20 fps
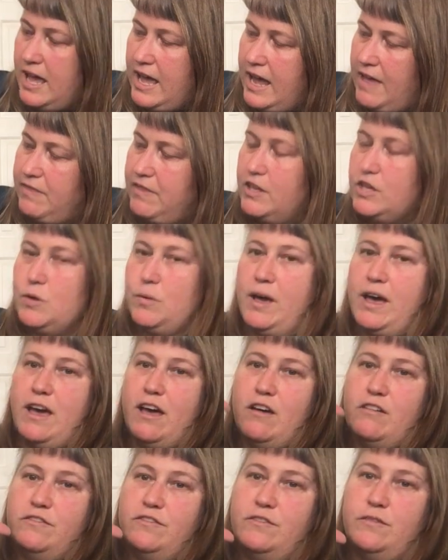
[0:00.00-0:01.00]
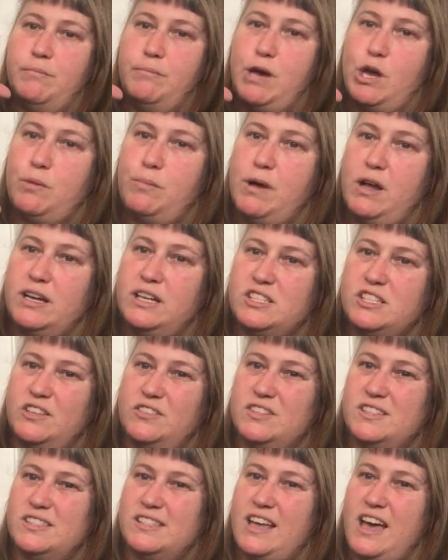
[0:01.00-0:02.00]
and then you have bottle pockets on
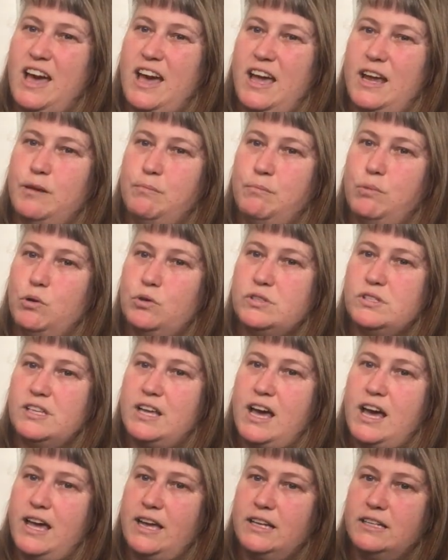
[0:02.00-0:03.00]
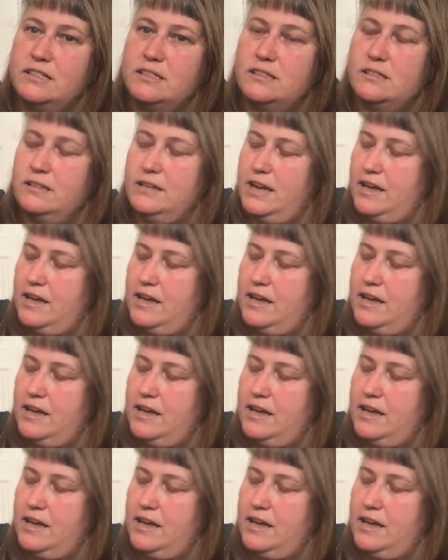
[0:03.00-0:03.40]
the side, both sides,